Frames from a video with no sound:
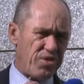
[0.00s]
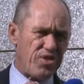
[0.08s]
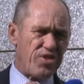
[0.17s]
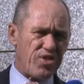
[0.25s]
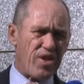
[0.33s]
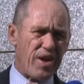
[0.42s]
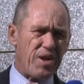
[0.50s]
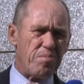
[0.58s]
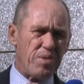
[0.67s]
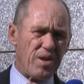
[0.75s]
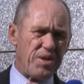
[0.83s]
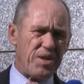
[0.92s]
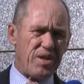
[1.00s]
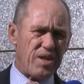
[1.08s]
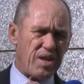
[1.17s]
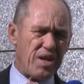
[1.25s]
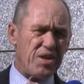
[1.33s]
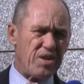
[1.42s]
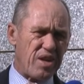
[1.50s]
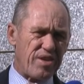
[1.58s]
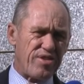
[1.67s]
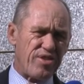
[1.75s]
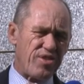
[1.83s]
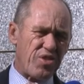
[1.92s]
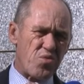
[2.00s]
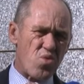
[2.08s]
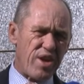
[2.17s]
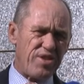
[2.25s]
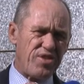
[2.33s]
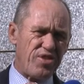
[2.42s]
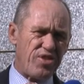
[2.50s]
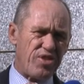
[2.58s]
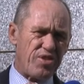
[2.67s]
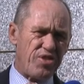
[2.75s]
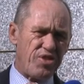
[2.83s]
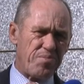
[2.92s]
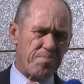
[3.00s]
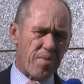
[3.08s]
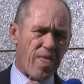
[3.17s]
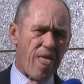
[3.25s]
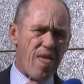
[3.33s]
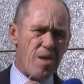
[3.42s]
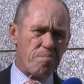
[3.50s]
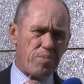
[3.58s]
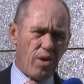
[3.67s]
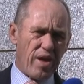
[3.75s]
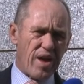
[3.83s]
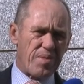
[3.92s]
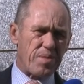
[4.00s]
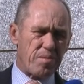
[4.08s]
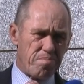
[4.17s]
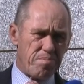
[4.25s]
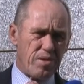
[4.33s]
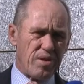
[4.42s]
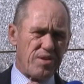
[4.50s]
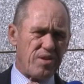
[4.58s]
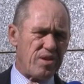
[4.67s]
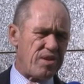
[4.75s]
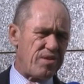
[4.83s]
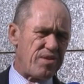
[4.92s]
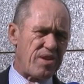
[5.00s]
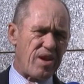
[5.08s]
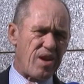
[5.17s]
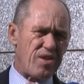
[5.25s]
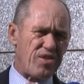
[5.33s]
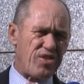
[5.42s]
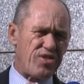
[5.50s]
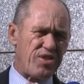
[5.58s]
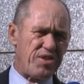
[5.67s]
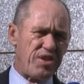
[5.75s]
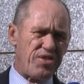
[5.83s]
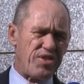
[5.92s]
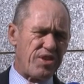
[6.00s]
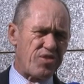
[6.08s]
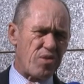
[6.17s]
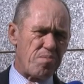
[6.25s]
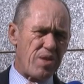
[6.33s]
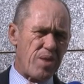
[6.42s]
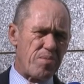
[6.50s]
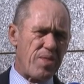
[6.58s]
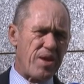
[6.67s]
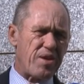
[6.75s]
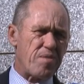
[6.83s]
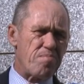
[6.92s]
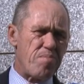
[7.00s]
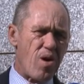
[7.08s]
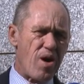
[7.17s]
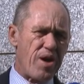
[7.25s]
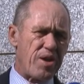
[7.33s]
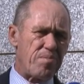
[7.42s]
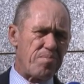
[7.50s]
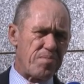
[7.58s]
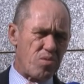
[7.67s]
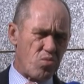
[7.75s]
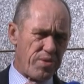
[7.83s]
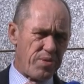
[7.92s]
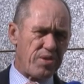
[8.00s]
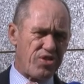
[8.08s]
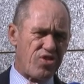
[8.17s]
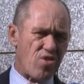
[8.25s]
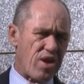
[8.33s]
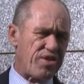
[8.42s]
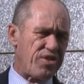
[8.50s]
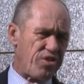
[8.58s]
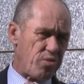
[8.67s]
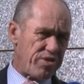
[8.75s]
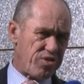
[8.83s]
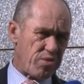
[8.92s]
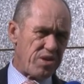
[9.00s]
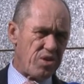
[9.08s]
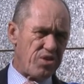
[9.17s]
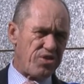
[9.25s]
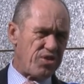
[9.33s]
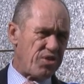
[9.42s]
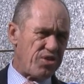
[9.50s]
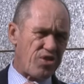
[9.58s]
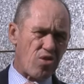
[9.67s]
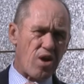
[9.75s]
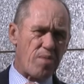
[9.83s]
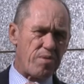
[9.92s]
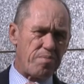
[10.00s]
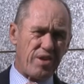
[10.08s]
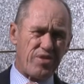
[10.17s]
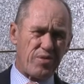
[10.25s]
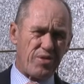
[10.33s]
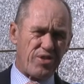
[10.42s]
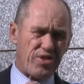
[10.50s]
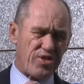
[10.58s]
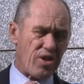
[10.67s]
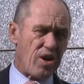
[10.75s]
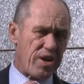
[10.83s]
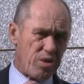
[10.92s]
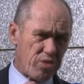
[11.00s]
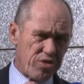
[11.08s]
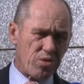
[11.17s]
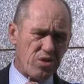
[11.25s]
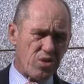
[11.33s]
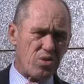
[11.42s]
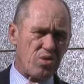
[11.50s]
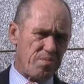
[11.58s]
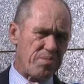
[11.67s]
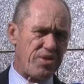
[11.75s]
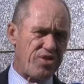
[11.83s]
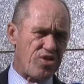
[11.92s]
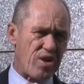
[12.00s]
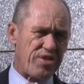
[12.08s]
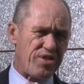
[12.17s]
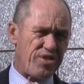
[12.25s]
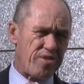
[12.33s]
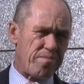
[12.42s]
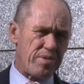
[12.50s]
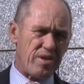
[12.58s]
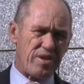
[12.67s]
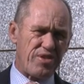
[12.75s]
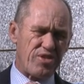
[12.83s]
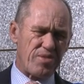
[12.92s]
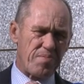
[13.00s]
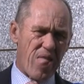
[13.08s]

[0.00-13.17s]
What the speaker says: sustainability indexes and registers, pull out the pertinent statistics from them, and then combine them with the structures which we use to describe a peaceful society, which we'll call the structures of peace.